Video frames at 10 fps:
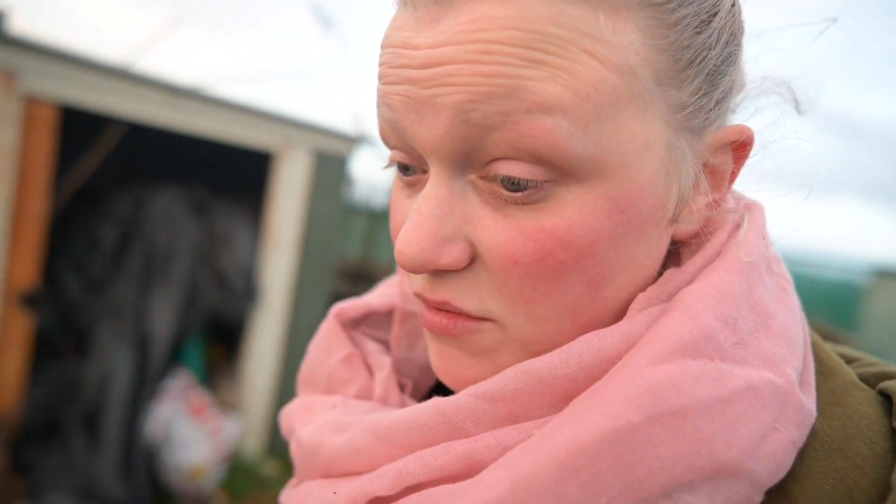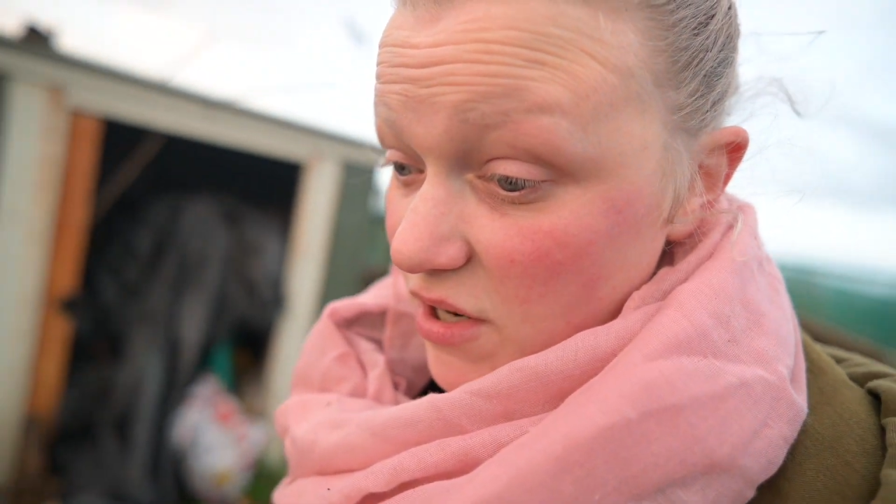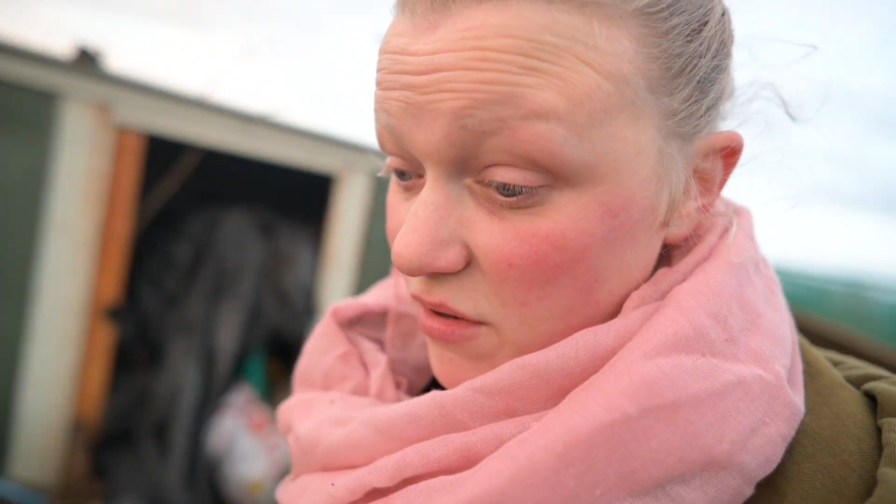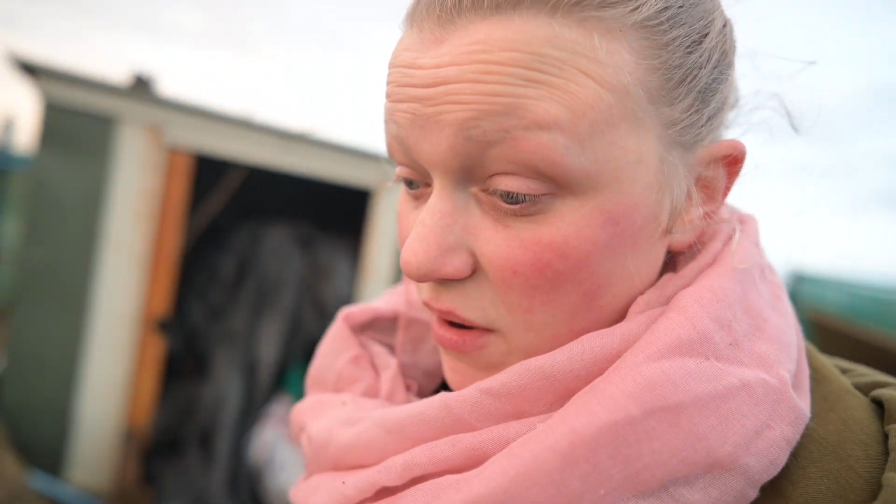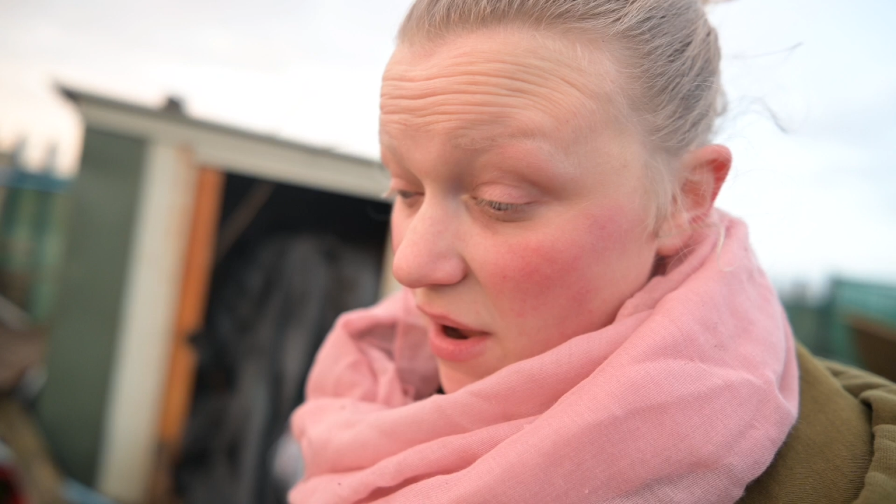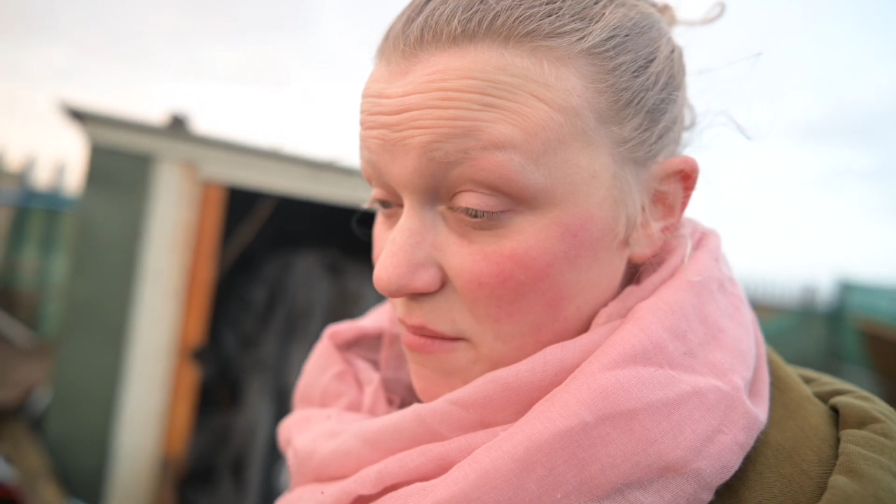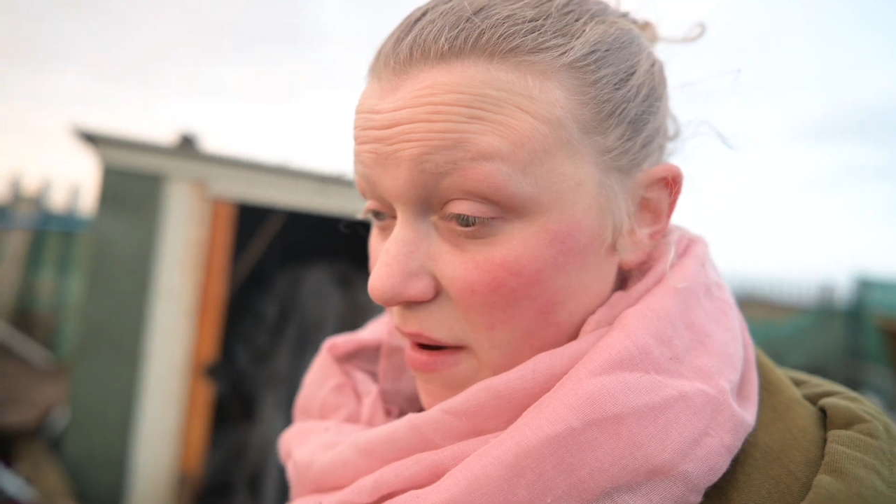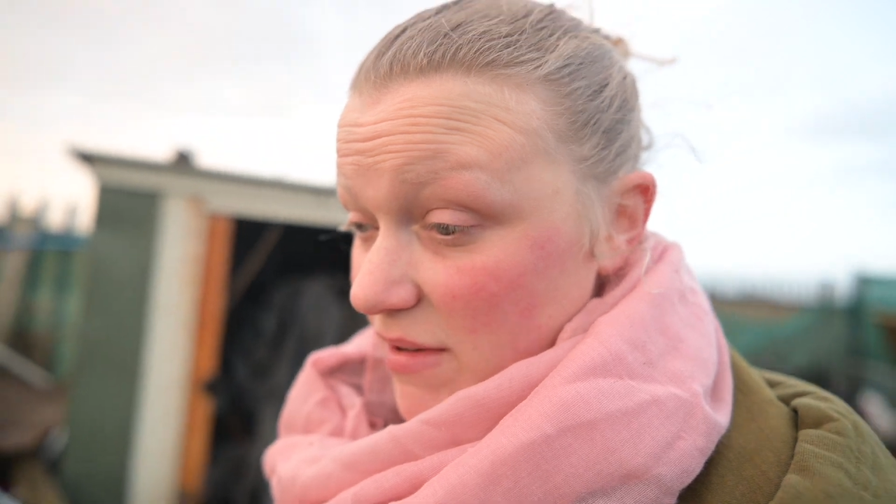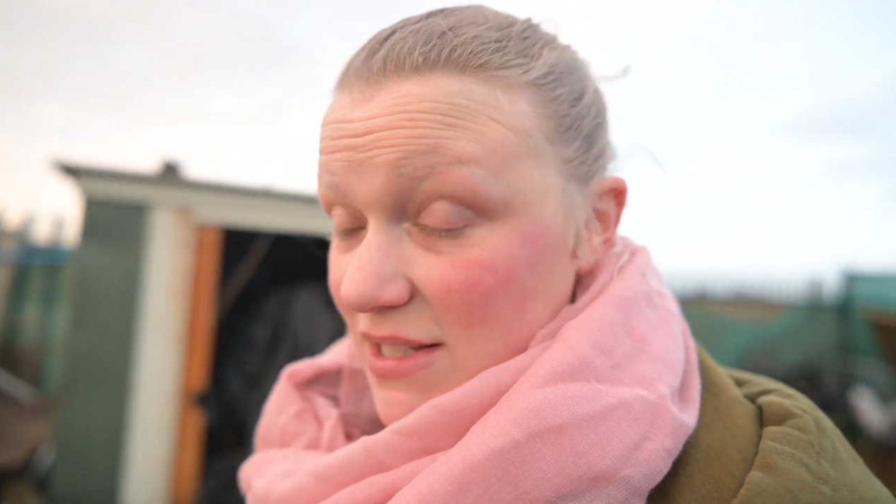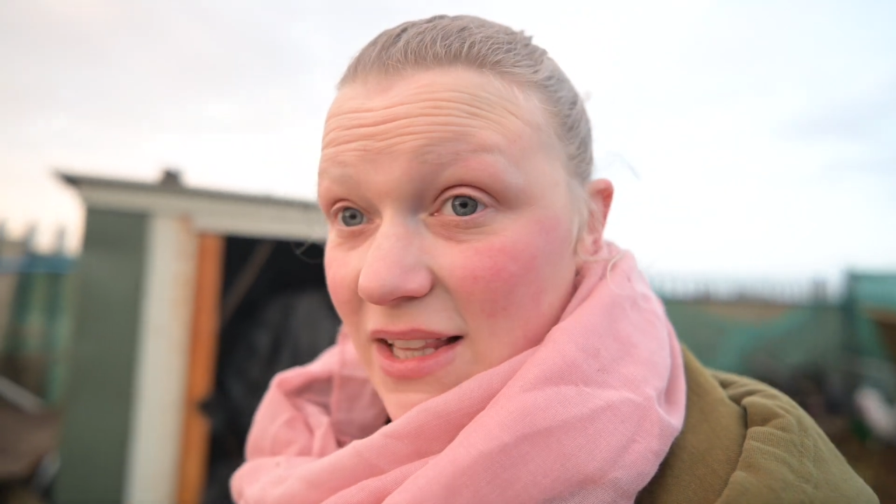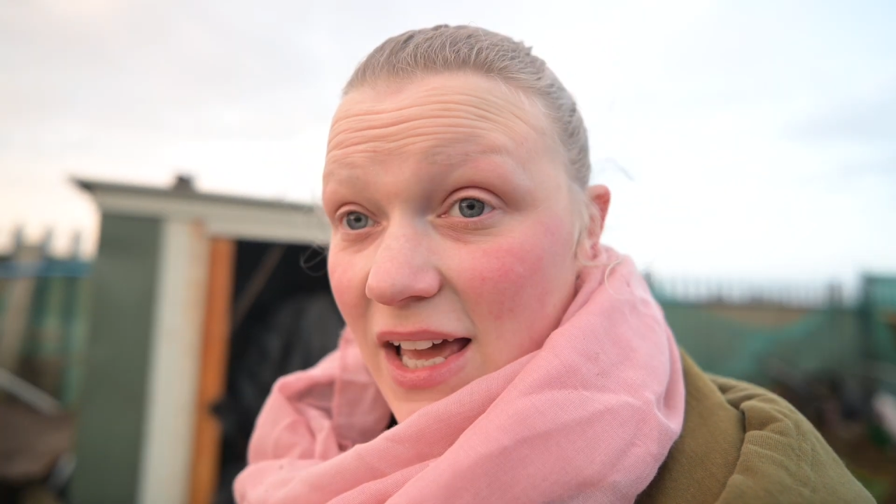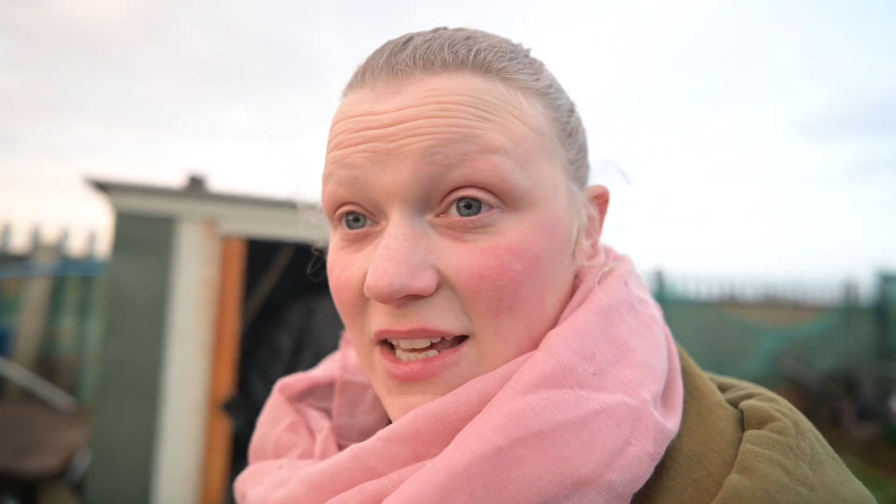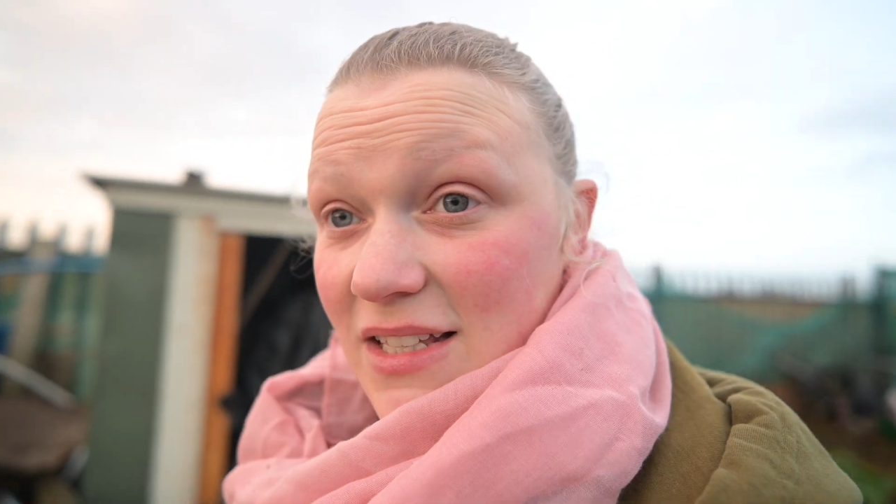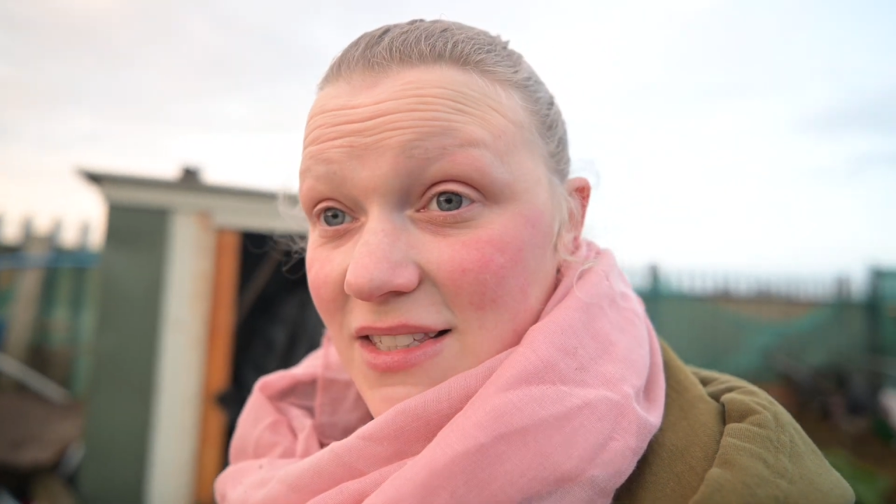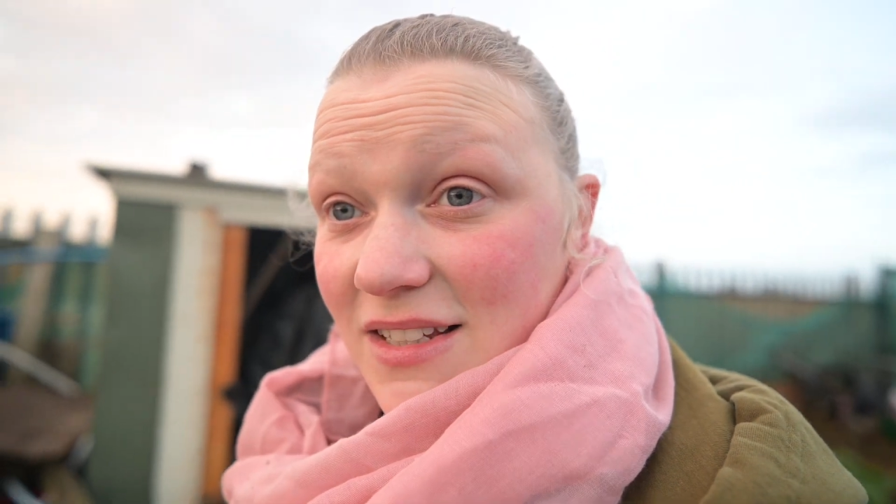tell you how embarrassing that
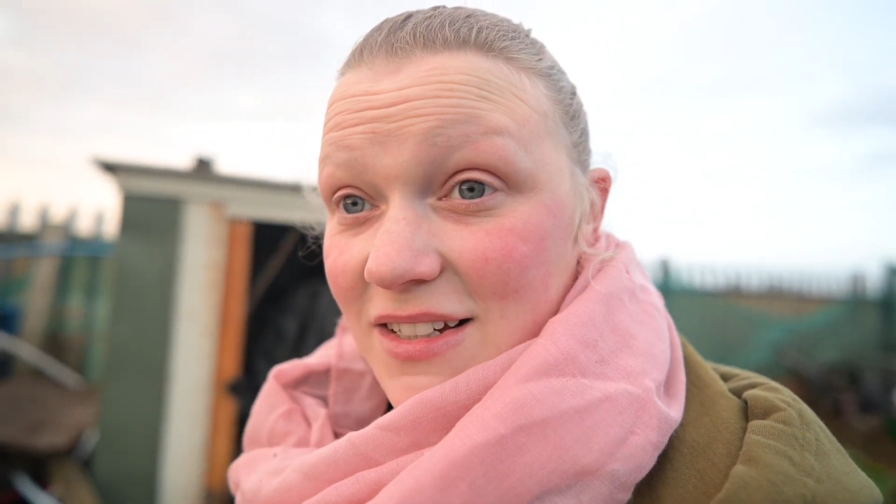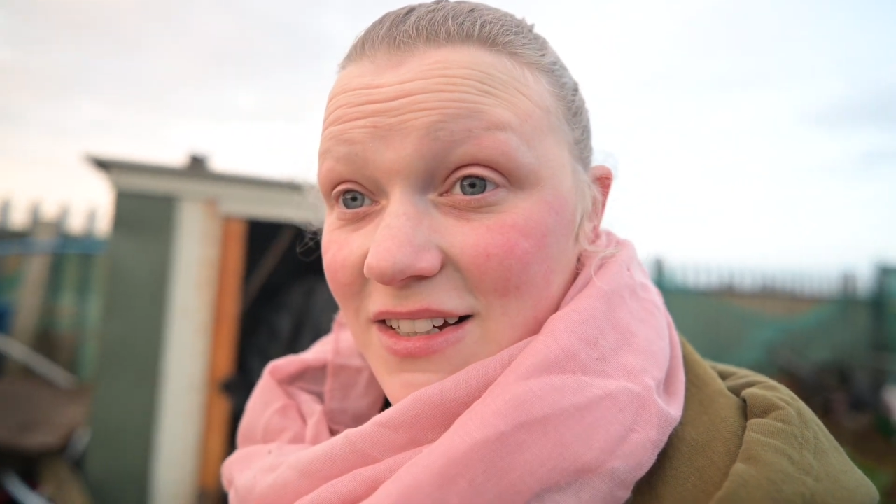is.